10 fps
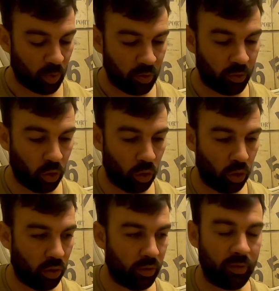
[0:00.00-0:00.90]

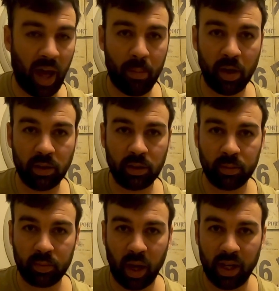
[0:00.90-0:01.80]
For flappers,
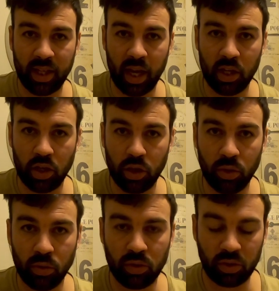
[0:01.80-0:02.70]
I tend to
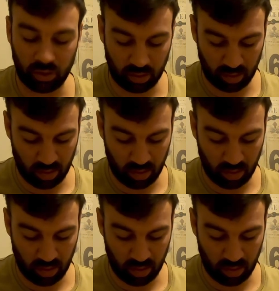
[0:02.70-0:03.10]
use